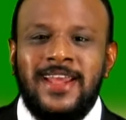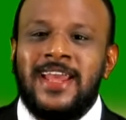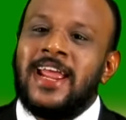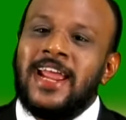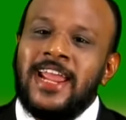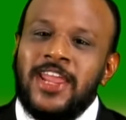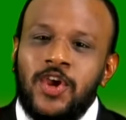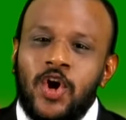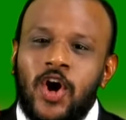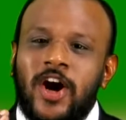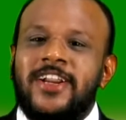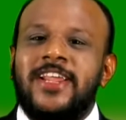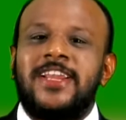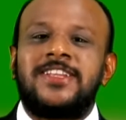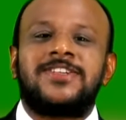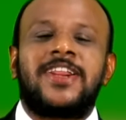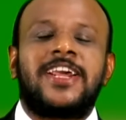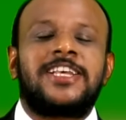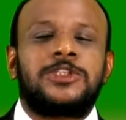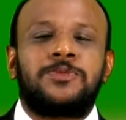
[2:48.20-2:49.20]
Your
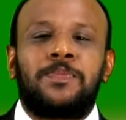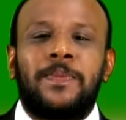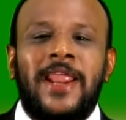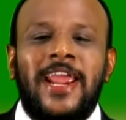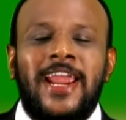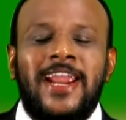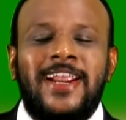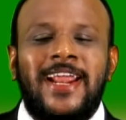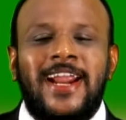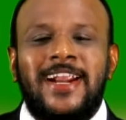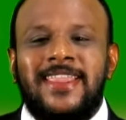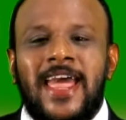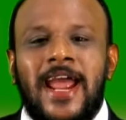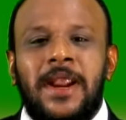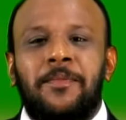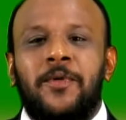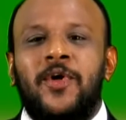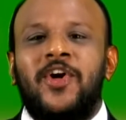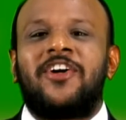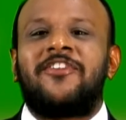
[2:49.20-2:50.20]
teacher explained at that
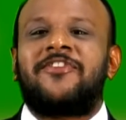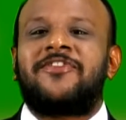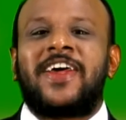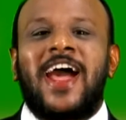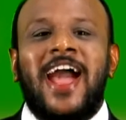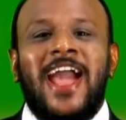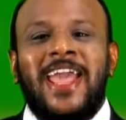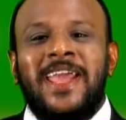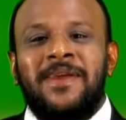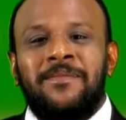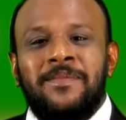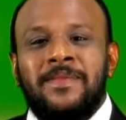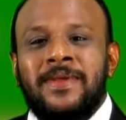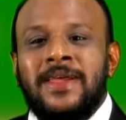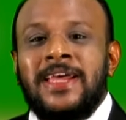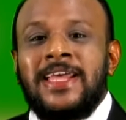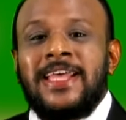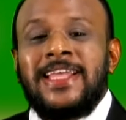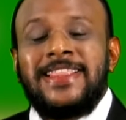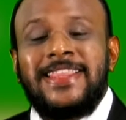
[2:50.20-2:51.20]
point of time,
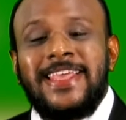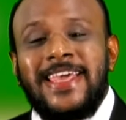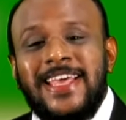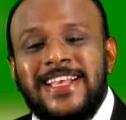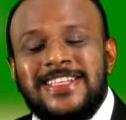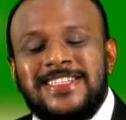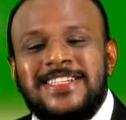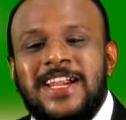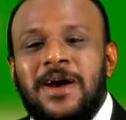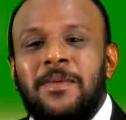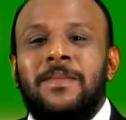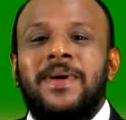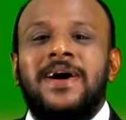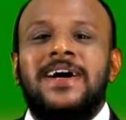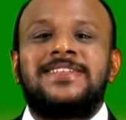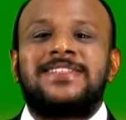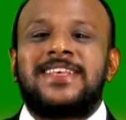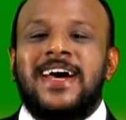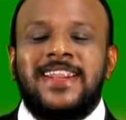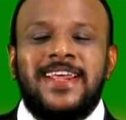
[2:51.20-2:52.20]
these
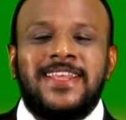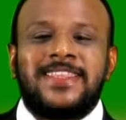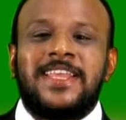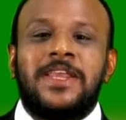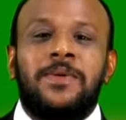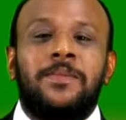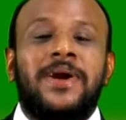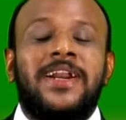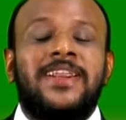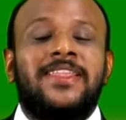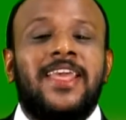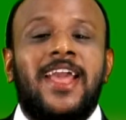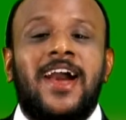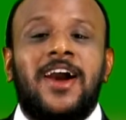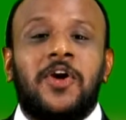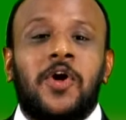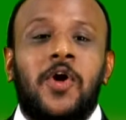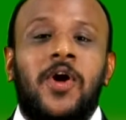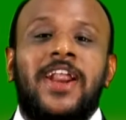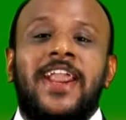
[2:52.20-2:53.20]
numbers are nothing but they are
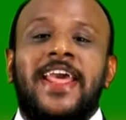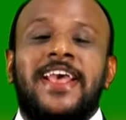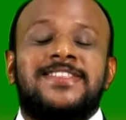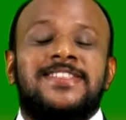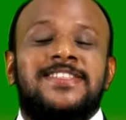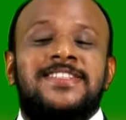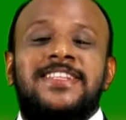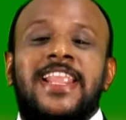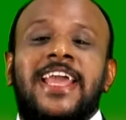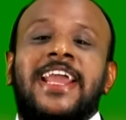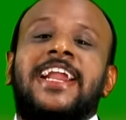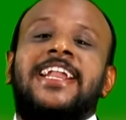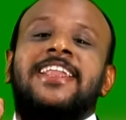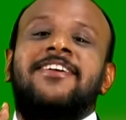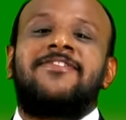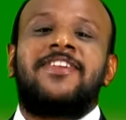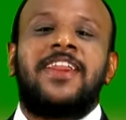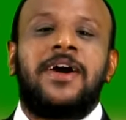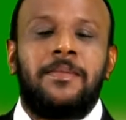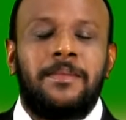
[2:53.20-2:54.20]
called as negative
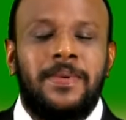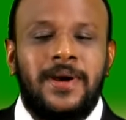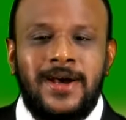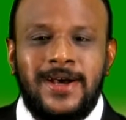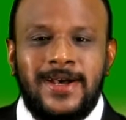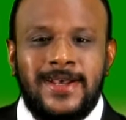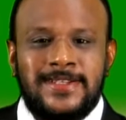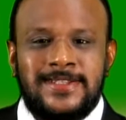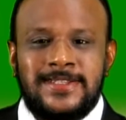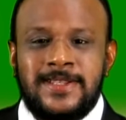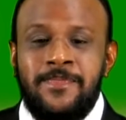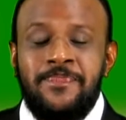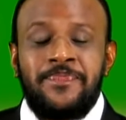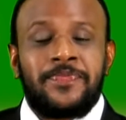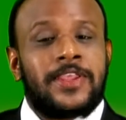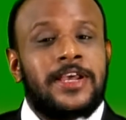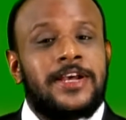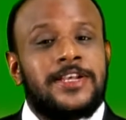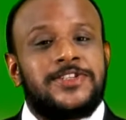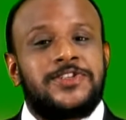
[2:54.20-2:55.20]
numbers.
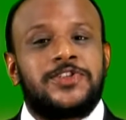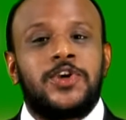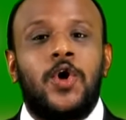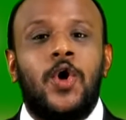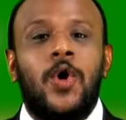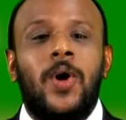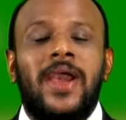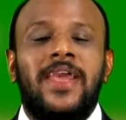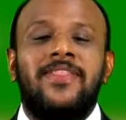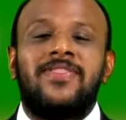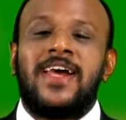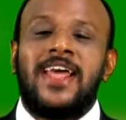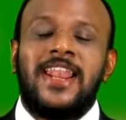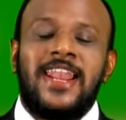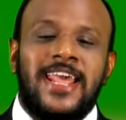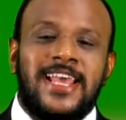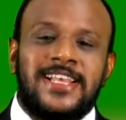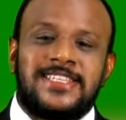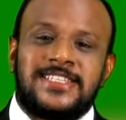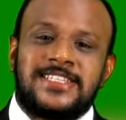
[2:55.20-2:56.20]
So in the
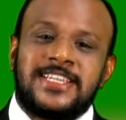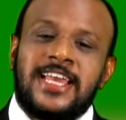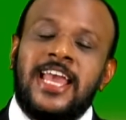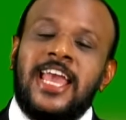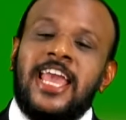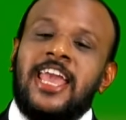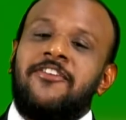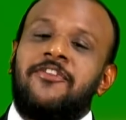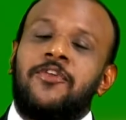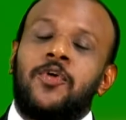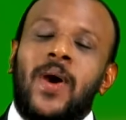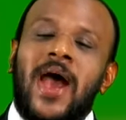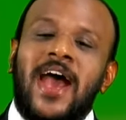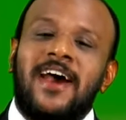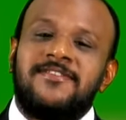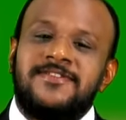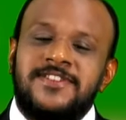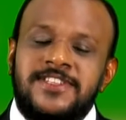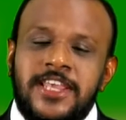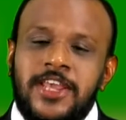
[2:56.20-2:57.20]
list, if you
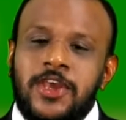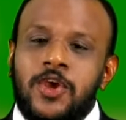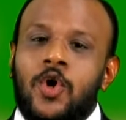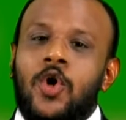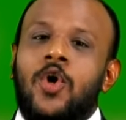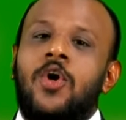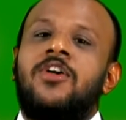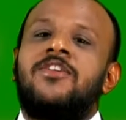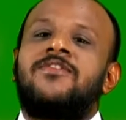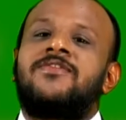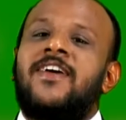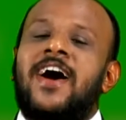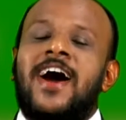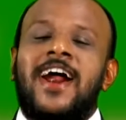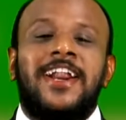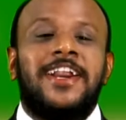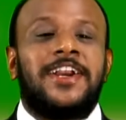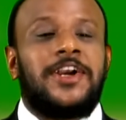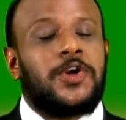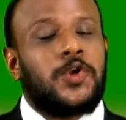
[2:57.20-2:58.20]
have 0,
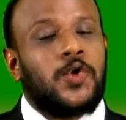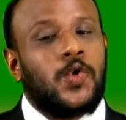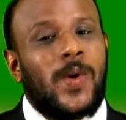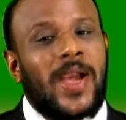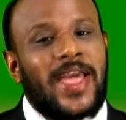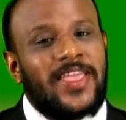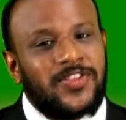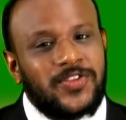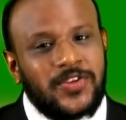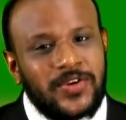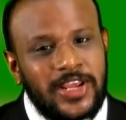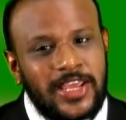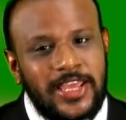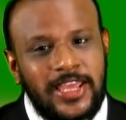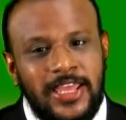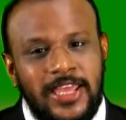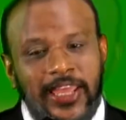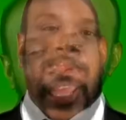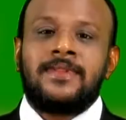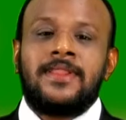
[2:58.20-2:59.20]
1, 2 and
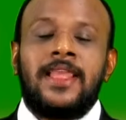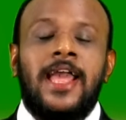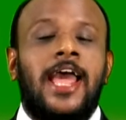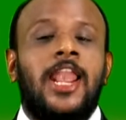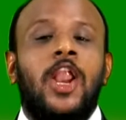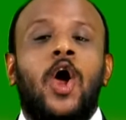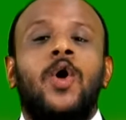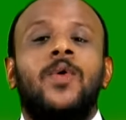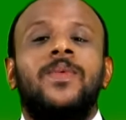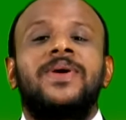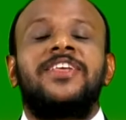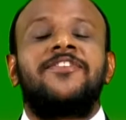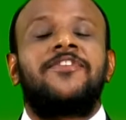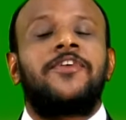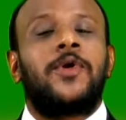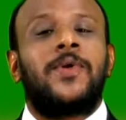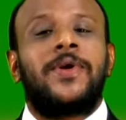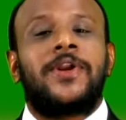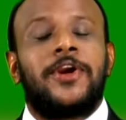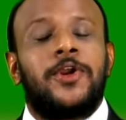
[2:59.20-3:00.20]
3, along with if you
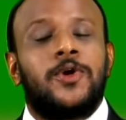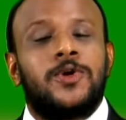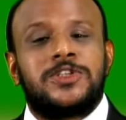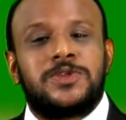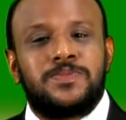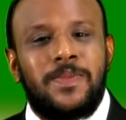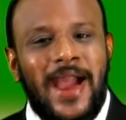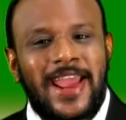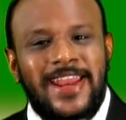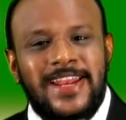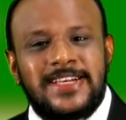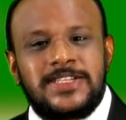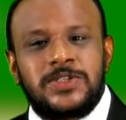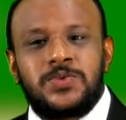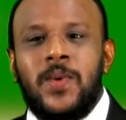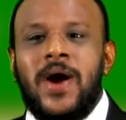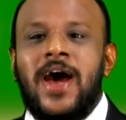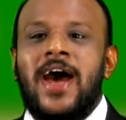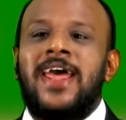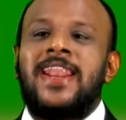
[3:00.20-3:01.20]
introduce
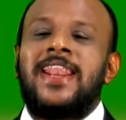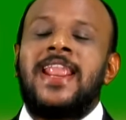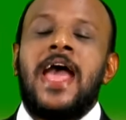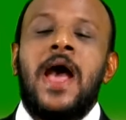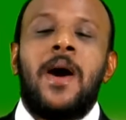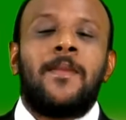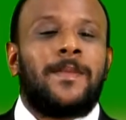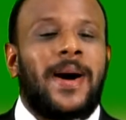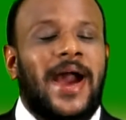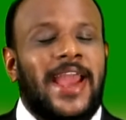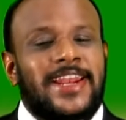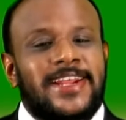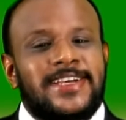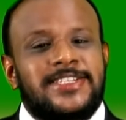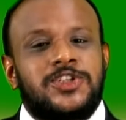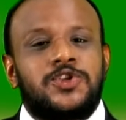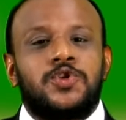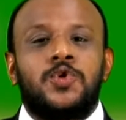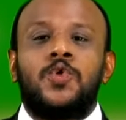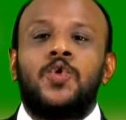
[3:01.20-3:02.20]
-1,
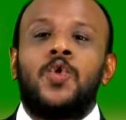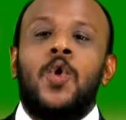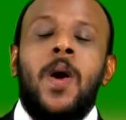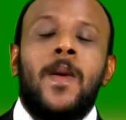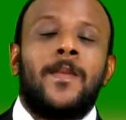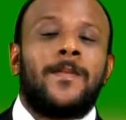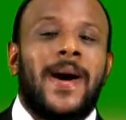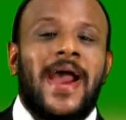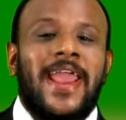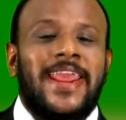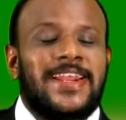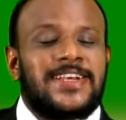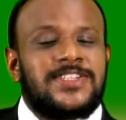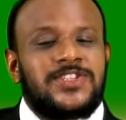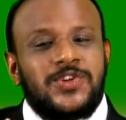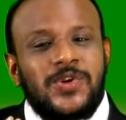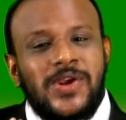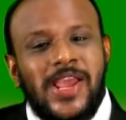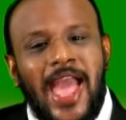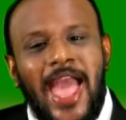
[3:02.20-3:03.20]
-2,
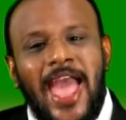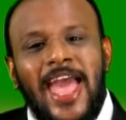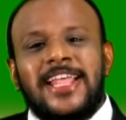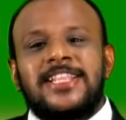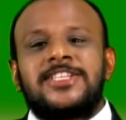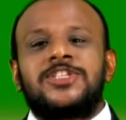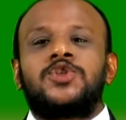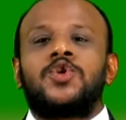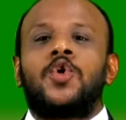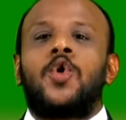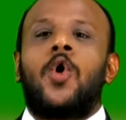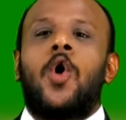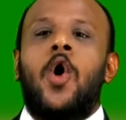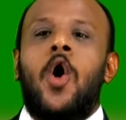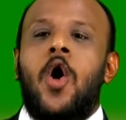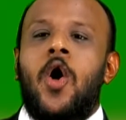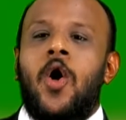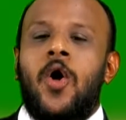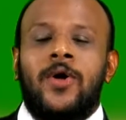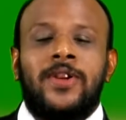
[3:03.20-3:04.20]
-3 and so
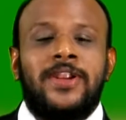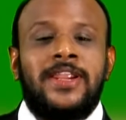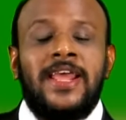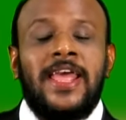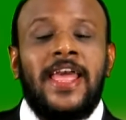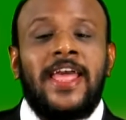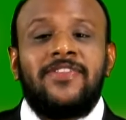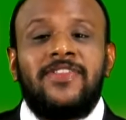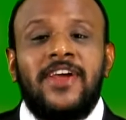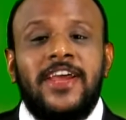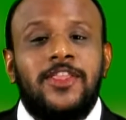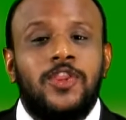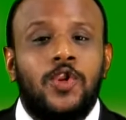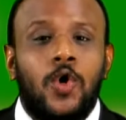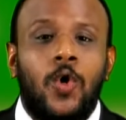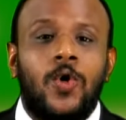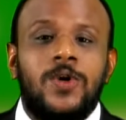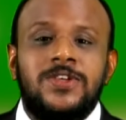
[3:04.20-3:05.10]
on, then those